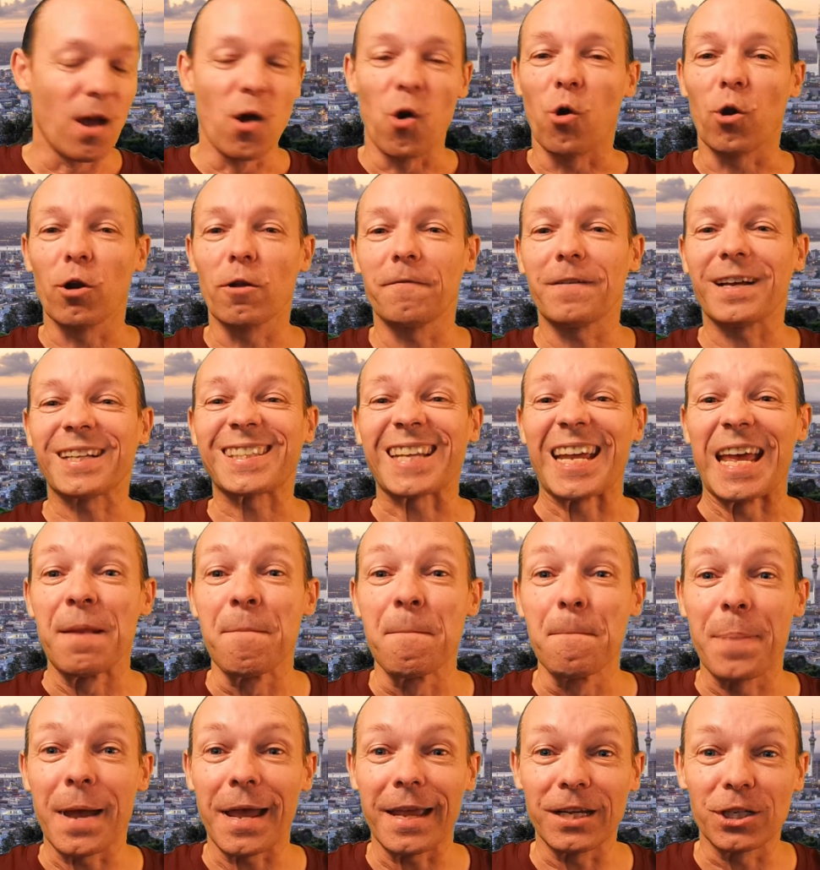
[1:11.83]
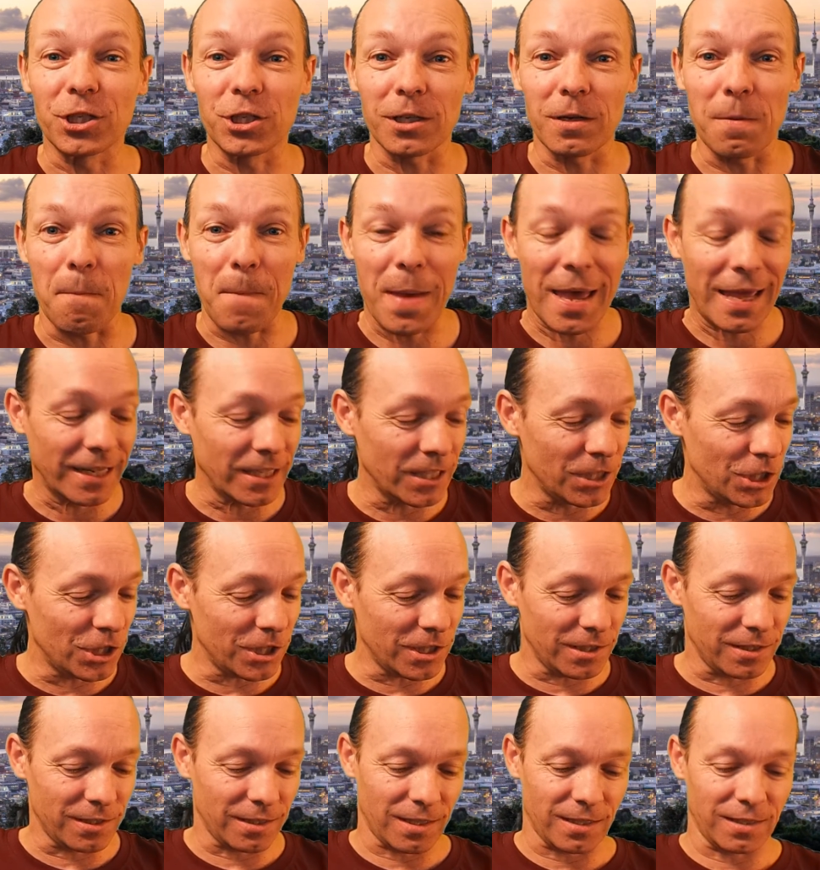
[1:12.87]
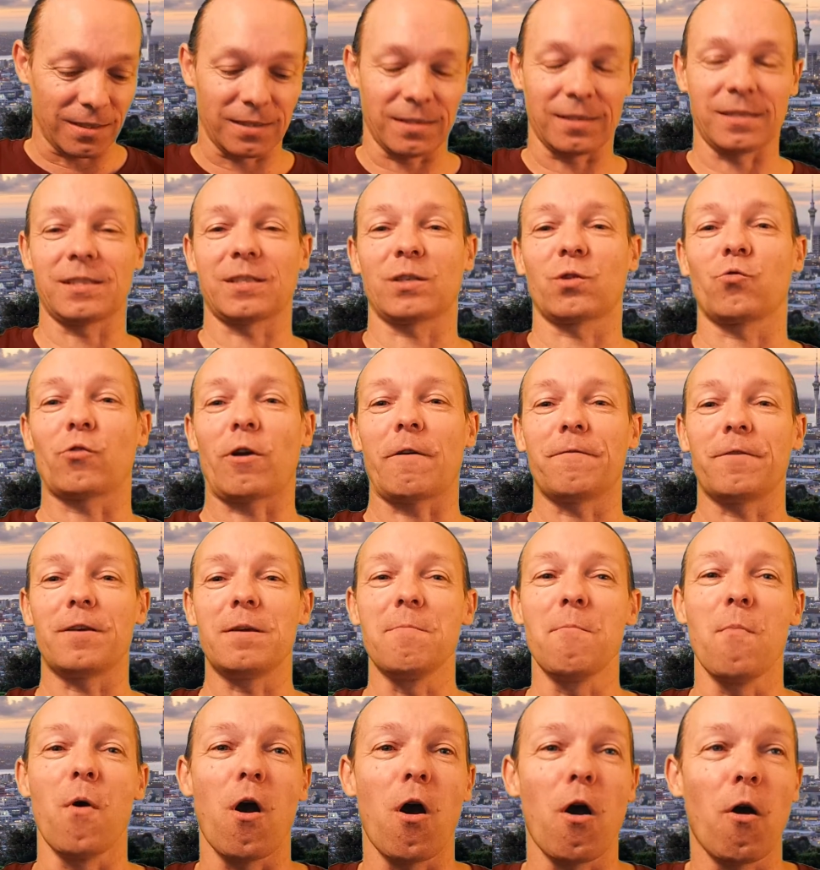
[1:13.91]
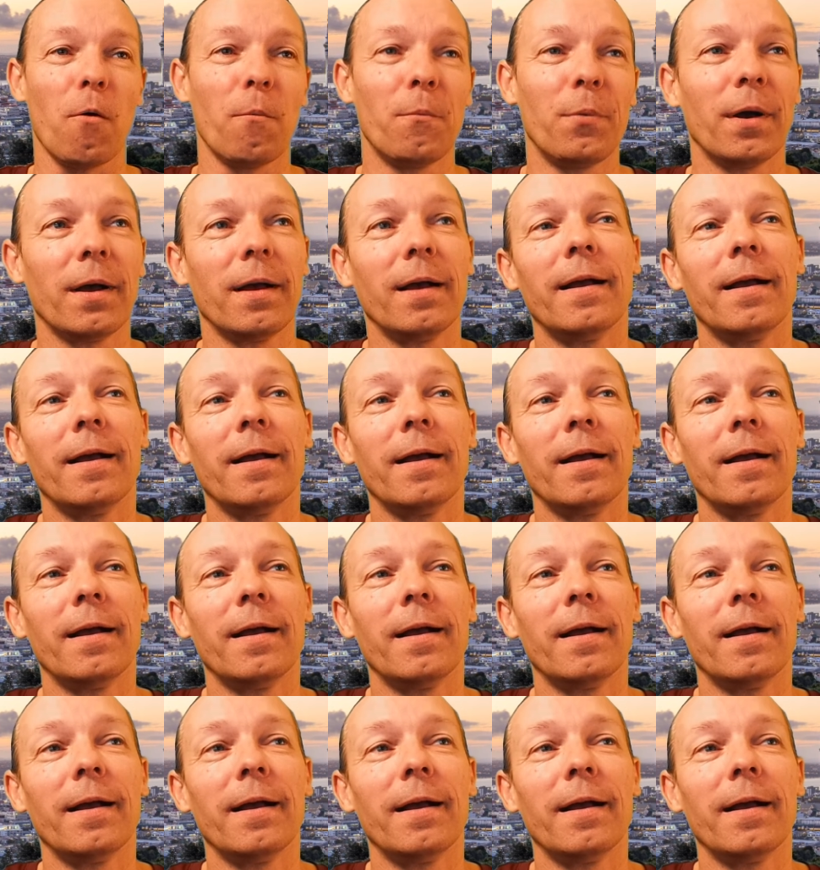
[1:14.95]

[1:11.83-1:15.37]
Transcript: all of us impatient managers this scruffy mob